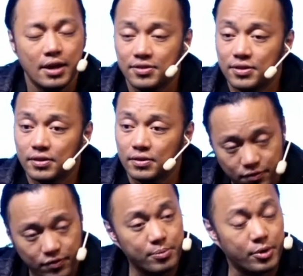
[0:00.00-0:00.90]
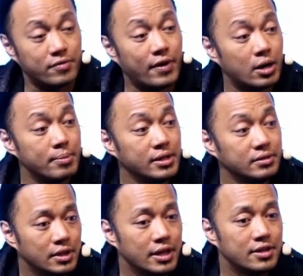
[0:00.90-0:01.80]
Is it from your environment?
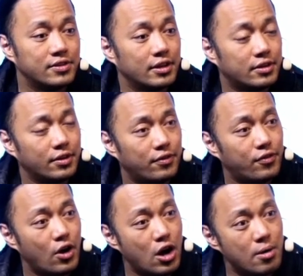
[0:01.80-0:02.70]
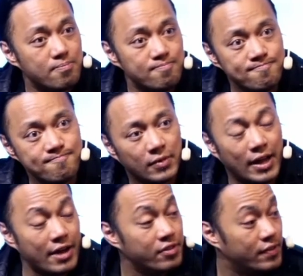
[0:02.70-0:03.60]
Is it from
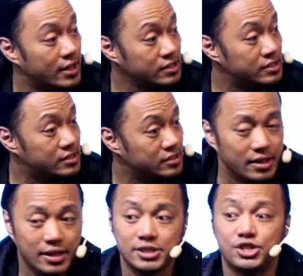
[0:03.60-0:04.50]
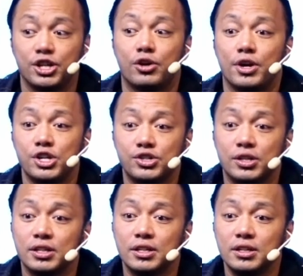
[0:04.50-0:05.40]
life events? Is it
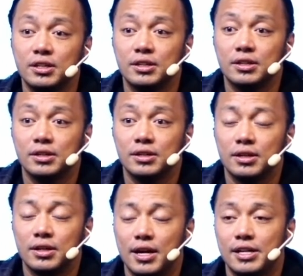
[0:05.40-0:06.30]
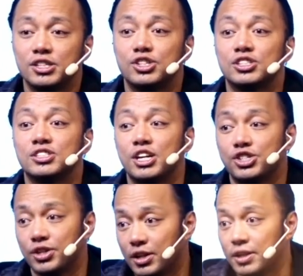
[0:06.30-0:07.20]
generationally? Is it
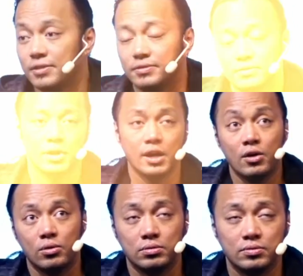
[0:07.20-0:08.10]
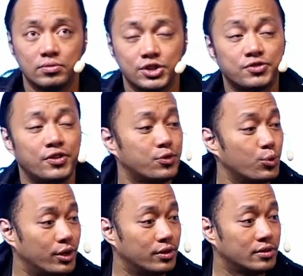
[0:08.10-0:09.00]
gestationally? Oh, there's a fifth
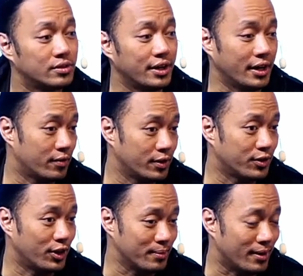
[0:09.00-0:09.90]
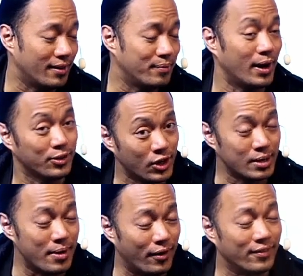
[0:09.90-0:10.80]
one I never really talked about, but I'll talk
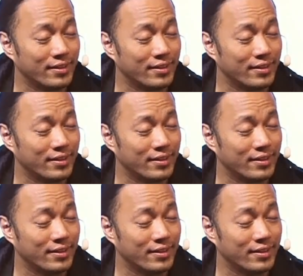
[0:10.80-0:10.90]
about